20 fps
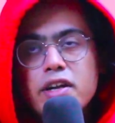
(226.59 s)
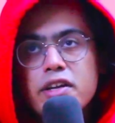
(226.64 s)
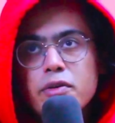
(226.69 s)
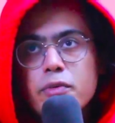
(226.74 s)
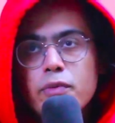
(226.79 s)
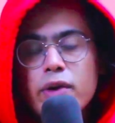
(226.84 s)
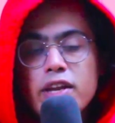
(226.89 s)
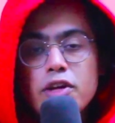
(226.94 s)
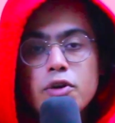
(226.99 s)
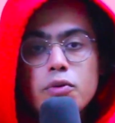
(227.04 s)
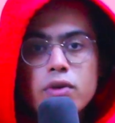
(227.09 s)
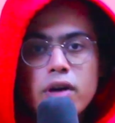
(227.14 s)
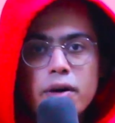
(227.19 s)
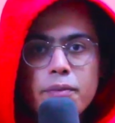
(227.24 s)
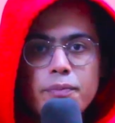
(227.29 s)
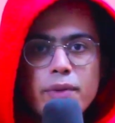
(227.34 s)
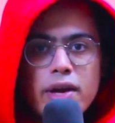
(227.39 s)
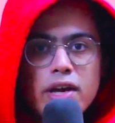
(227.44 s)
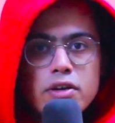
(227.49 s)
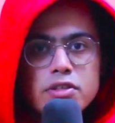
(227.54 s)
but when
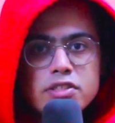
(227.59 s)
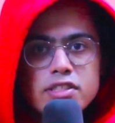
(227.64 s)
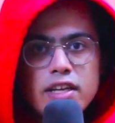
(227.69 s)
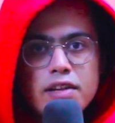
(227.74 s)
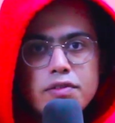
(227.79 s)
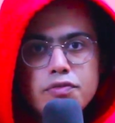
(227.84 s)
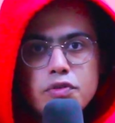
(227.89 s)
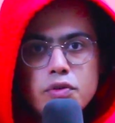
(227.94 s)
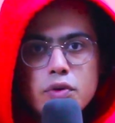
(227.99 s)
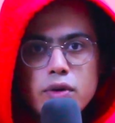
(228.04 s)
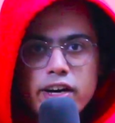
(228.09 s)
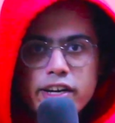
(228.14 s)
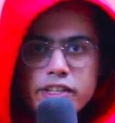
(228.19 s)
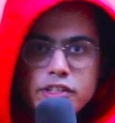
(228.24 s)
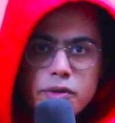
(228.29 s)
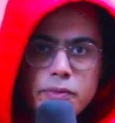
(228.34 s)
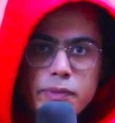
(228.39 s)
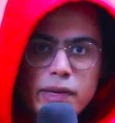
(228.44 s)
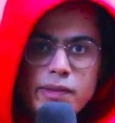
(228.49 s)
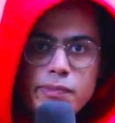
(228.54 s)
you compare yourself
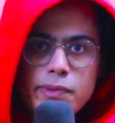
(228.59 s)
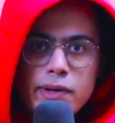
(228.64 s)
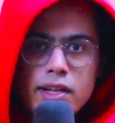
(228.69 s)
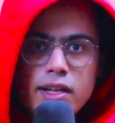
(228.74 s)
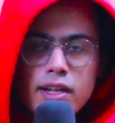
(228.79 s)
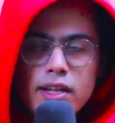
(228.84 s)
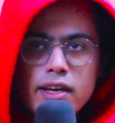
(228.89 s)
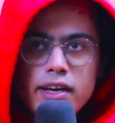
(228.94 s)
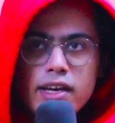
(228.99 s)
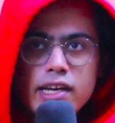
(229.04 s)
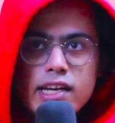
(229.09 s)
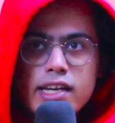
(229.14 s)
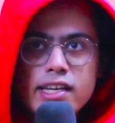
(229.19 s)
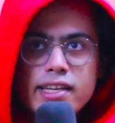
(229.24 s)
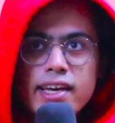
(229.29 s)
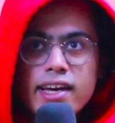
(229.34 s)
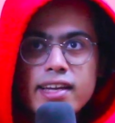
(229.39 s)
to other people,